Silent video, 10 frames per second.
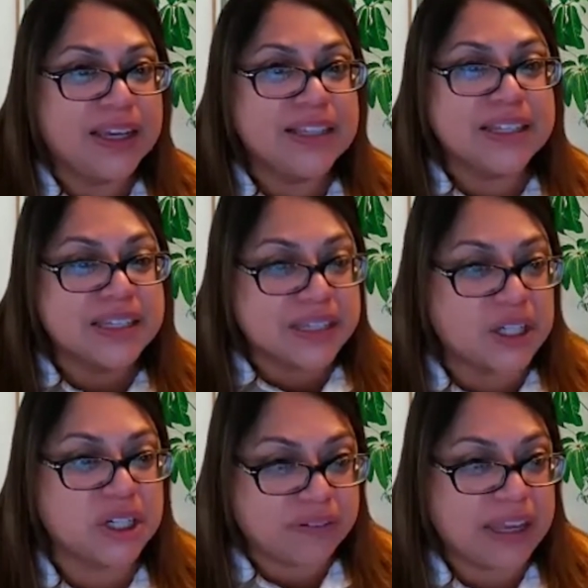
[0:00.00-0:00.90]

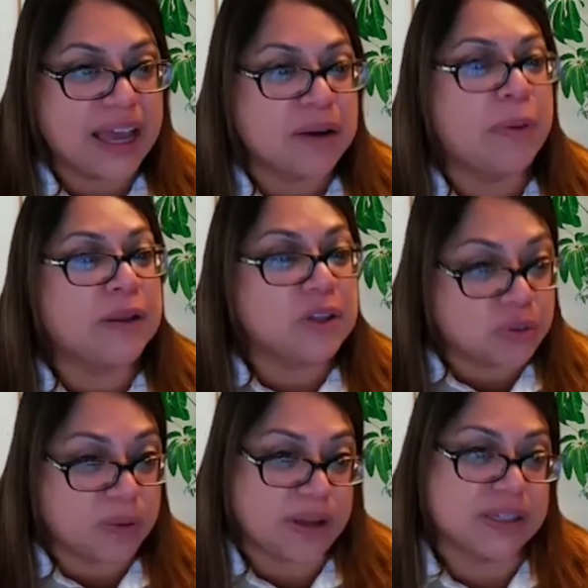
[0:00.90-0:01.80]
discussion we had about
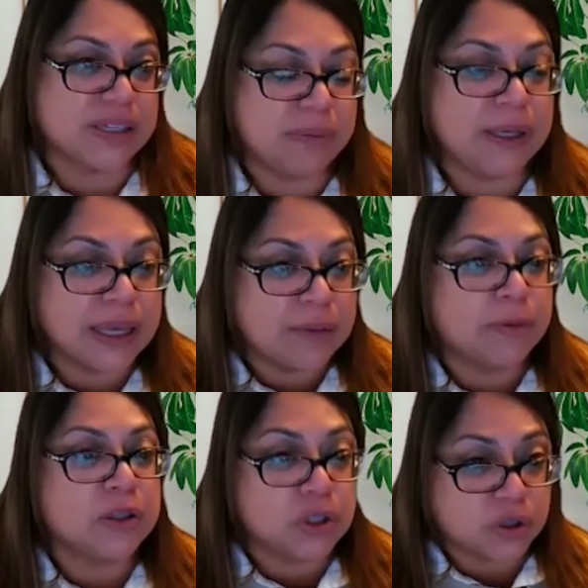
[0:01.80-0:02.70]
trust and being able
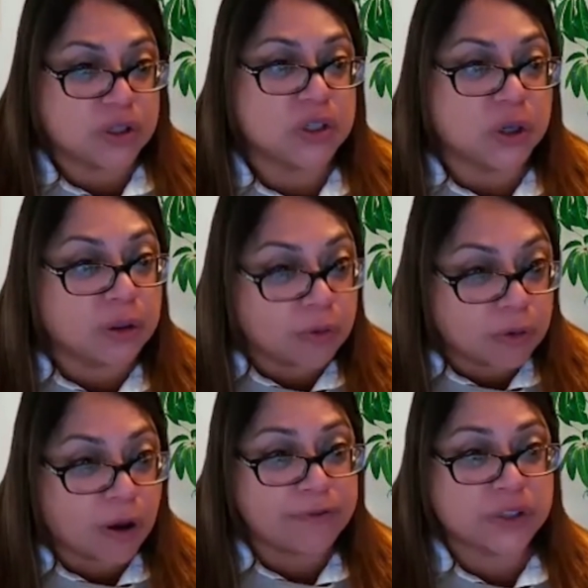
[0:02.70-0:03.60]
to trust your loan
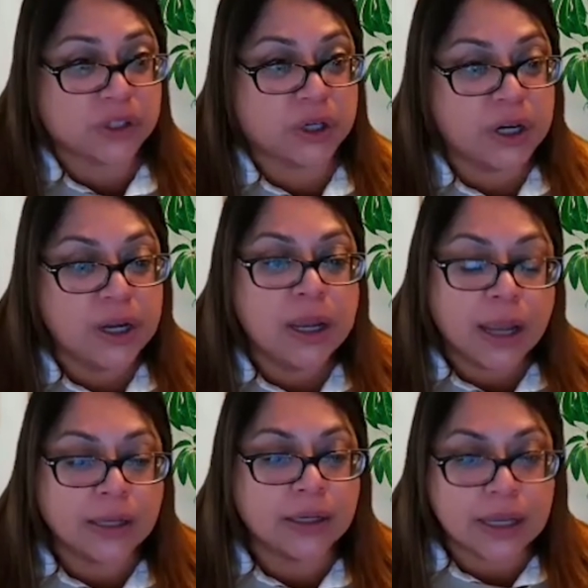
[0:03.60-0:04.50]
officer
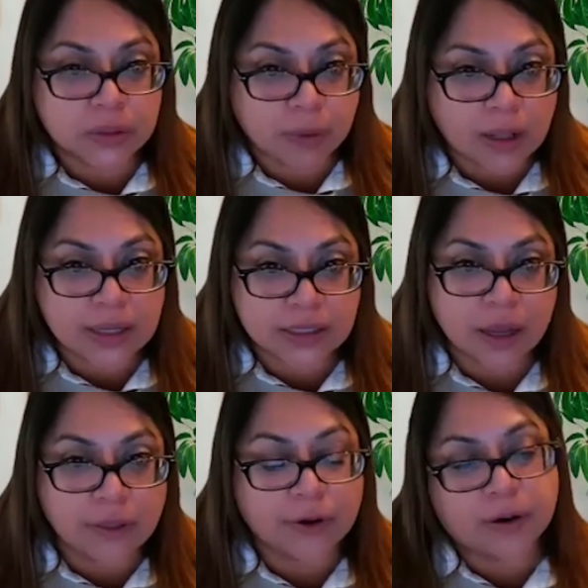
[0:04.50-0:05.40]
and as well as
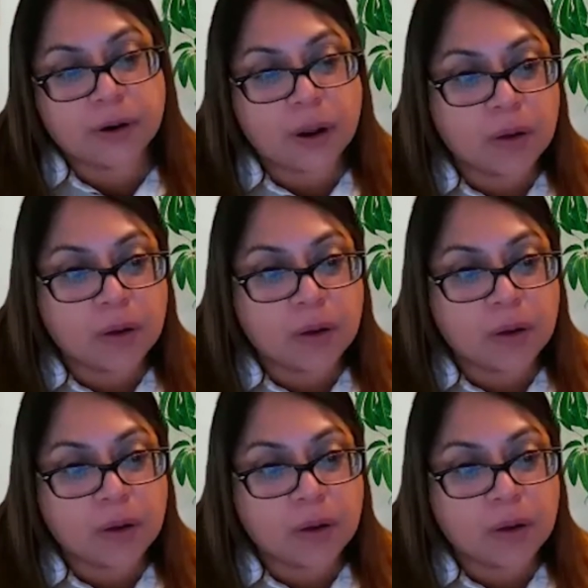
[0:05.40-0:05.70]
other